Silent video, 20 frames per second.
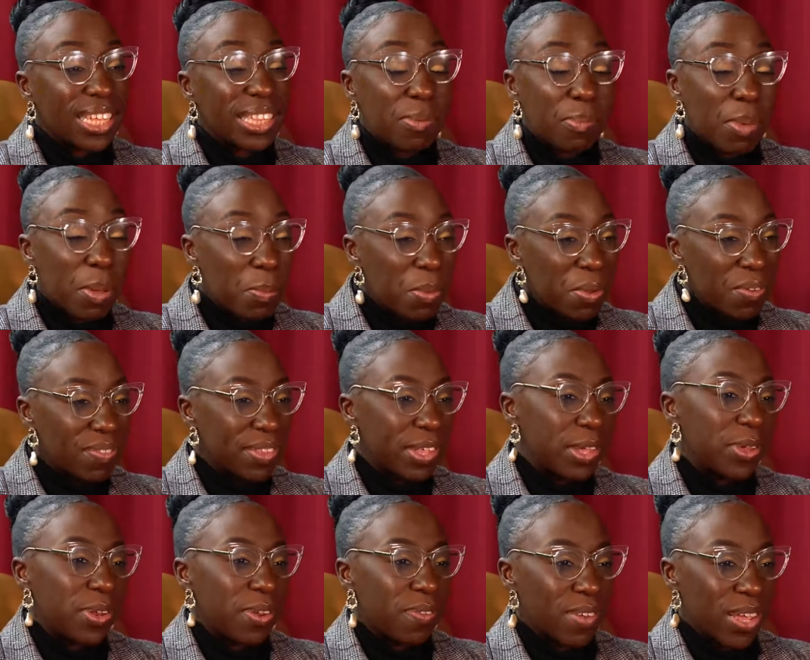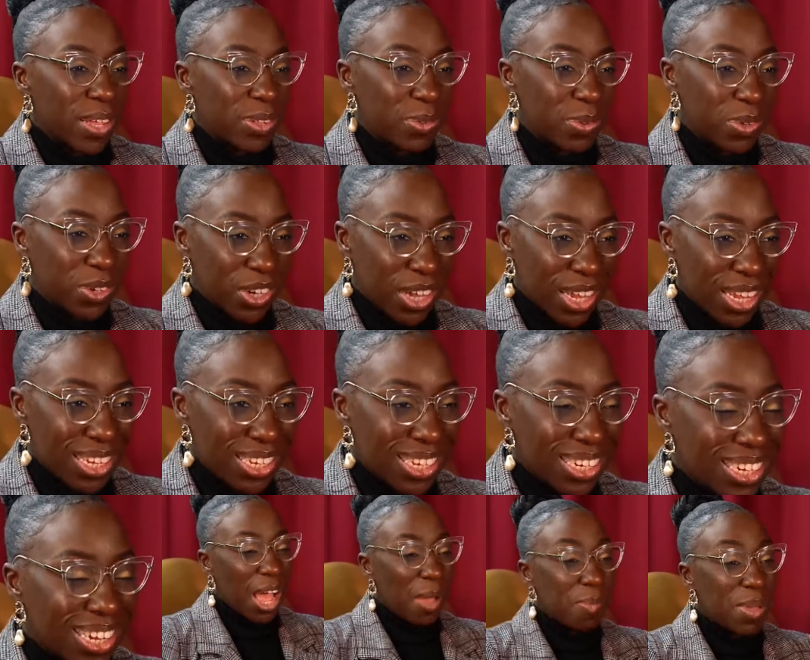As a member of the Universal
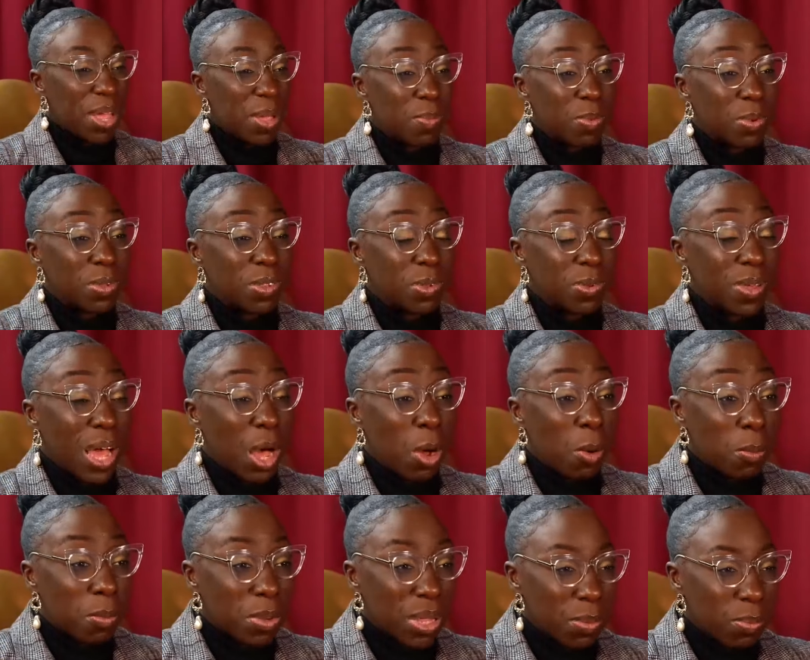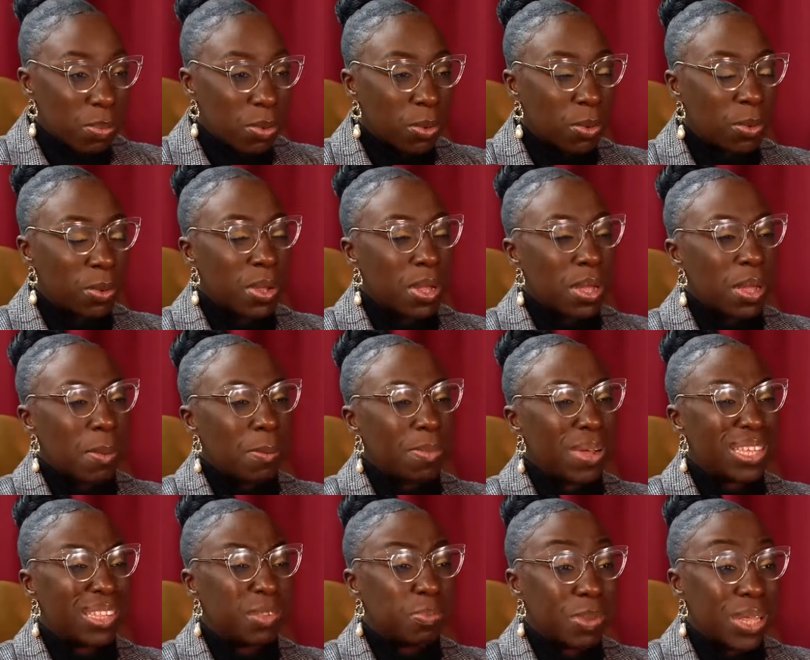Church, I'm able to help people
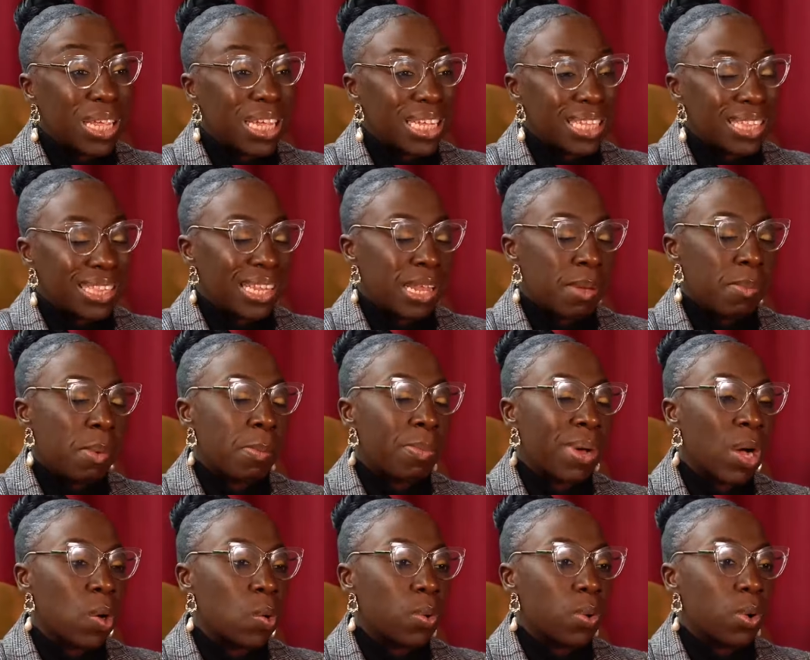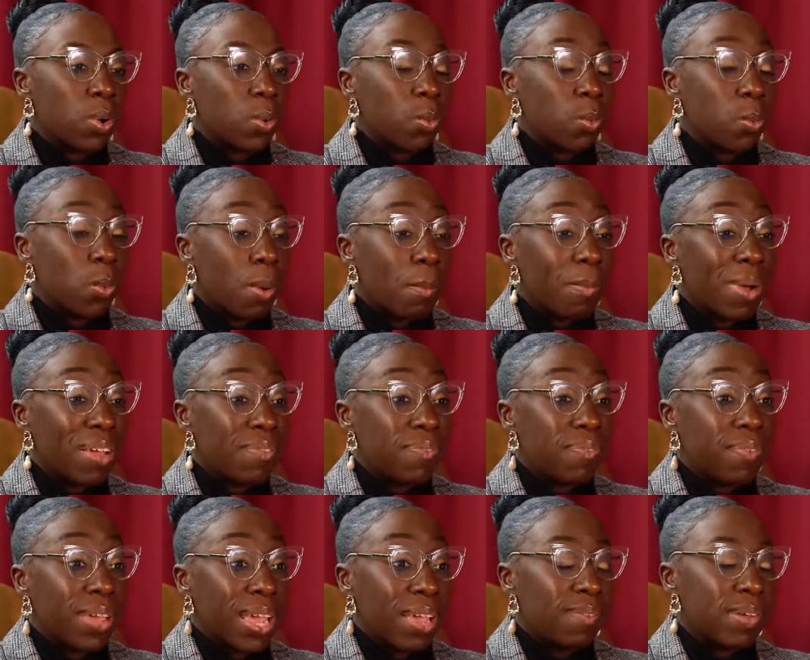by speaking to them about what my
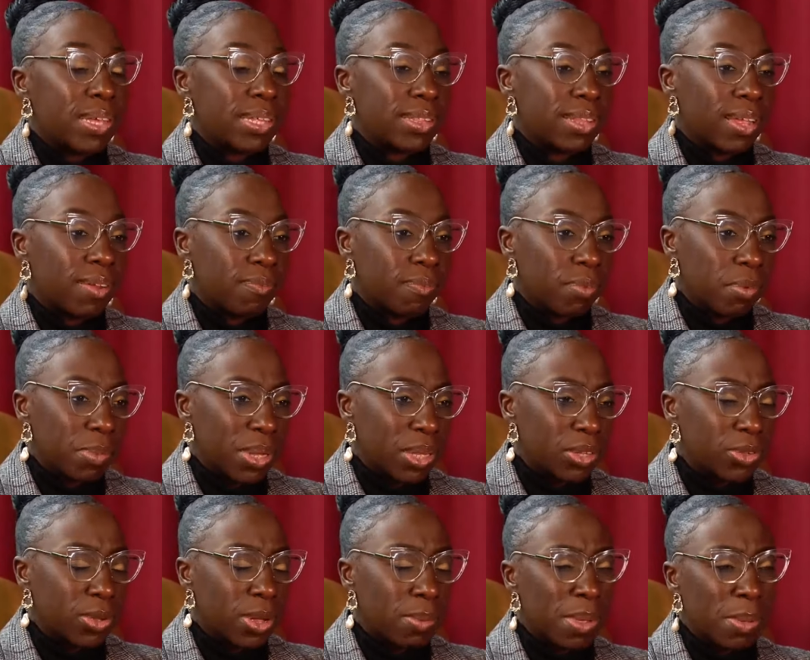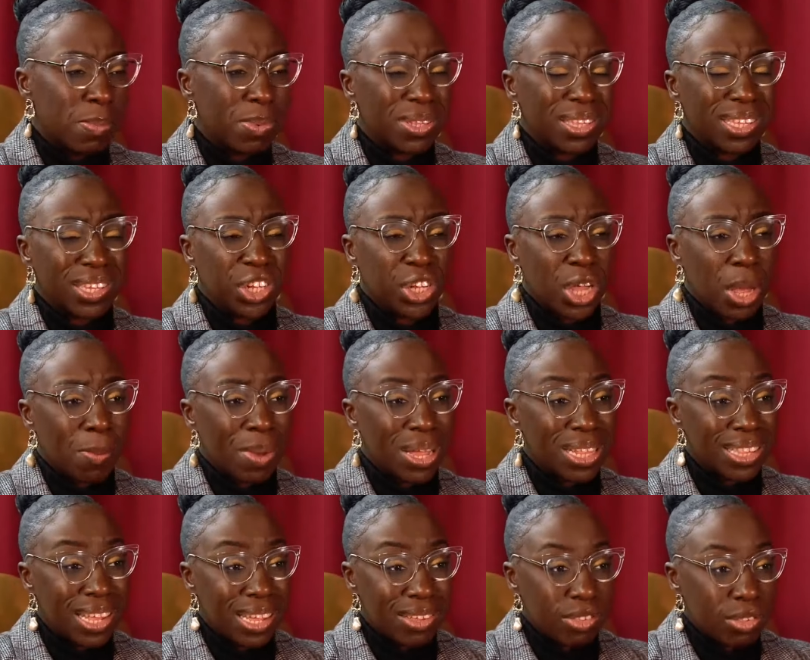faith has done for me. So I'm able to share
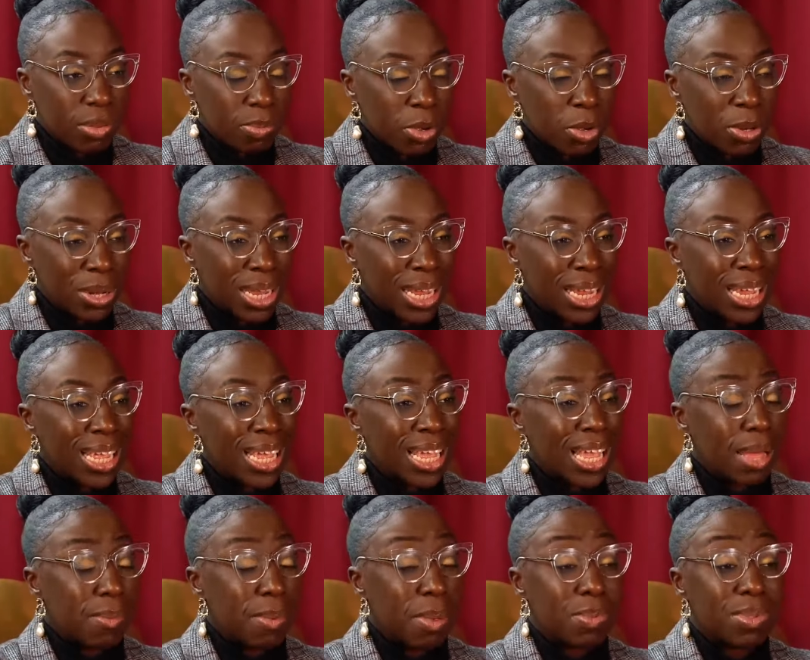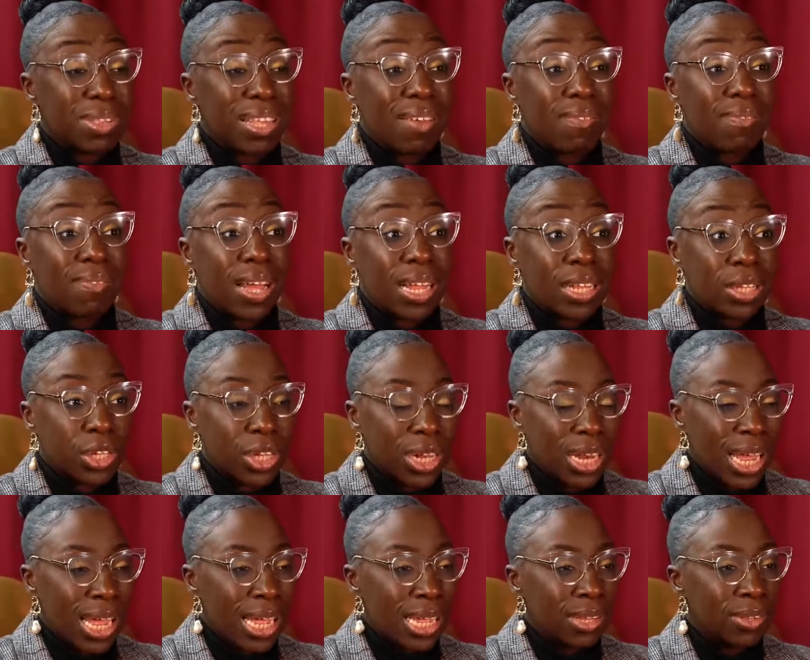my testimony. I'm able to
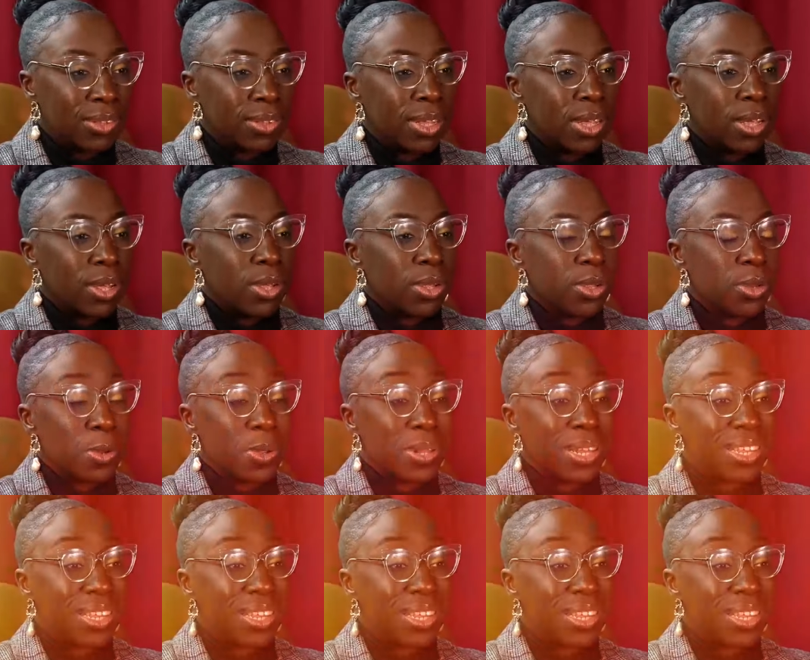evangelize, you know,